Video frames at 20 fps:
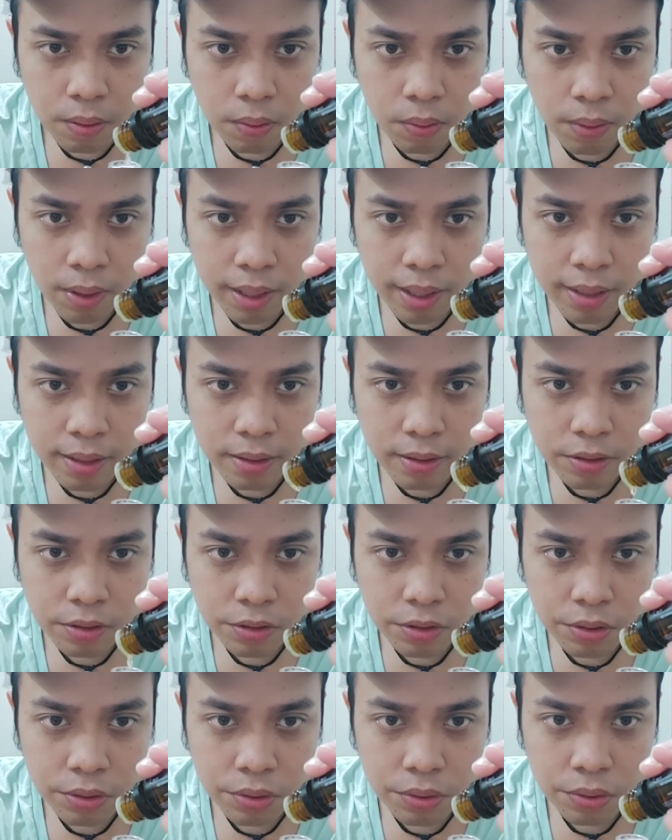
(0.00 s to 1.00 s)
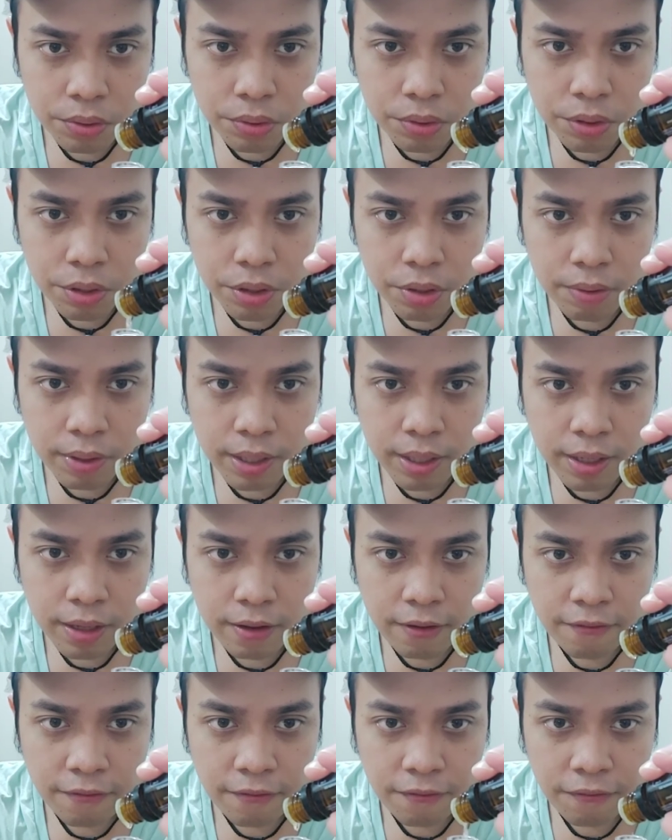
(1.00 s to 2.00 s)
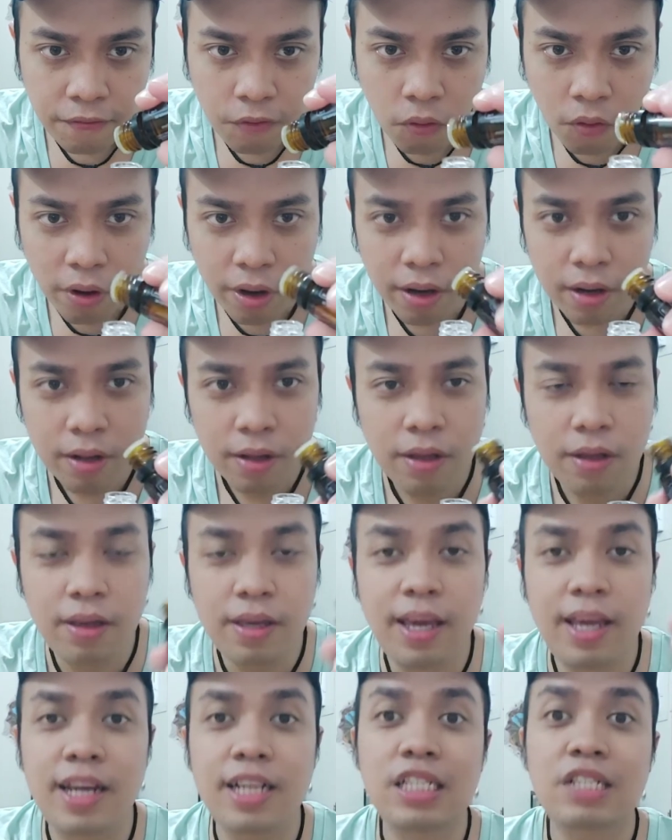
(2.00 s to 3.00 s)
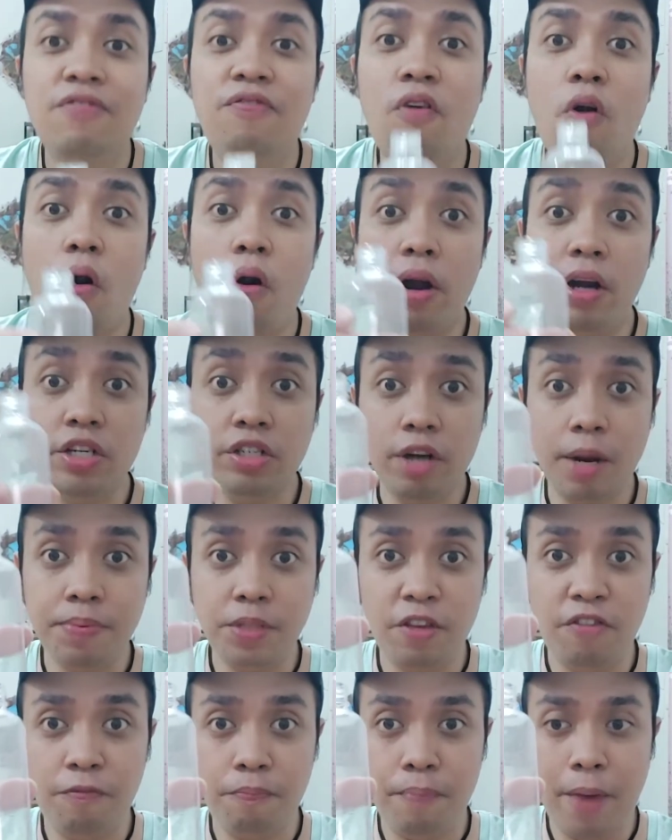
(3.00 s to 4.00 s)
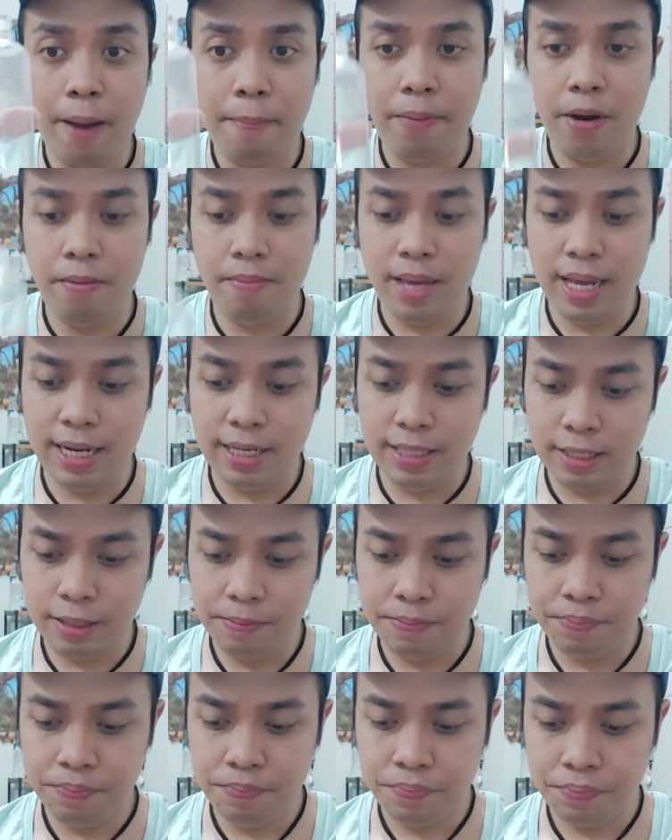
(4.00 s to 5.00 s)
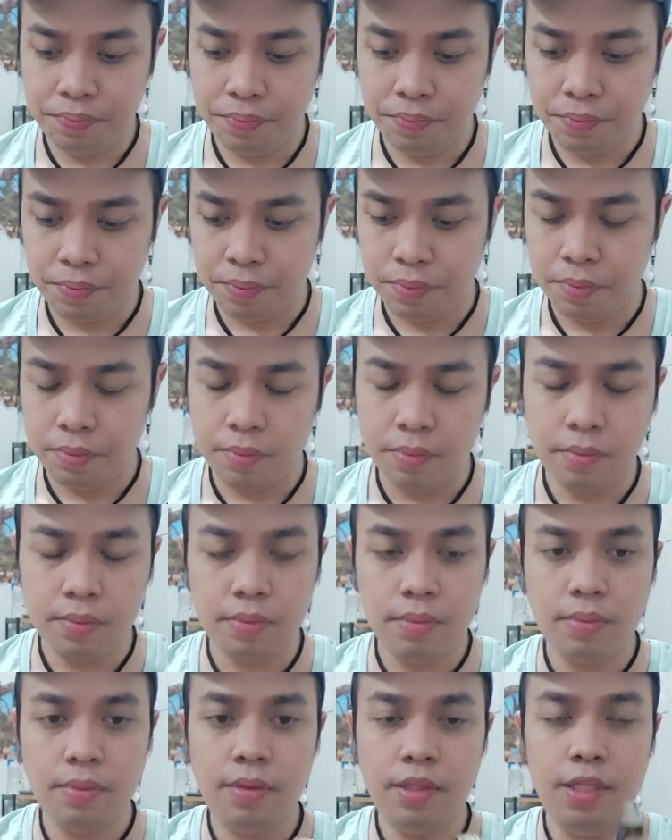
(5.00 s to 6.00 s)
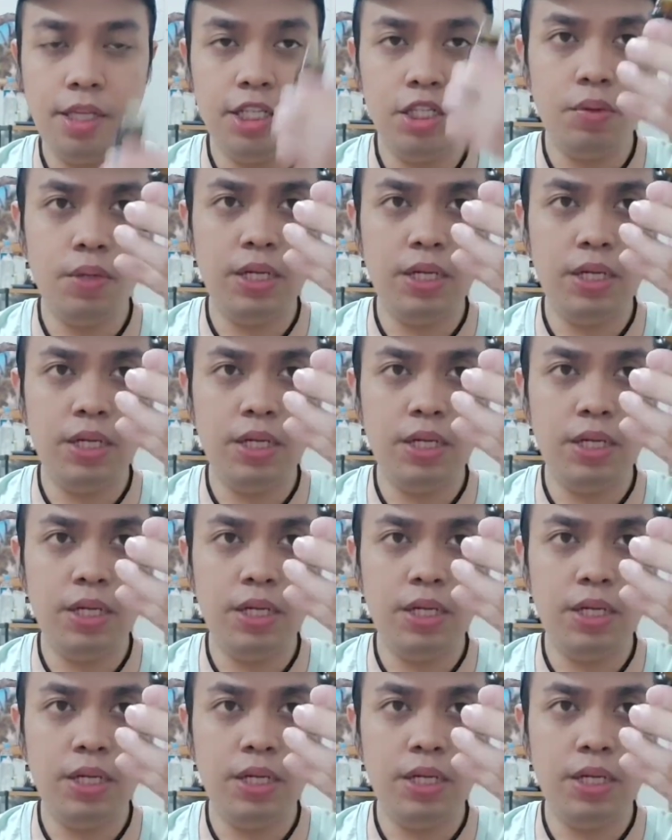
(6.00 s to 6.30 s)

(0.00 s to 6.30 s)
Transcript: 1, 2, 3, 4. Okay, that's 4 drops of peppermint. This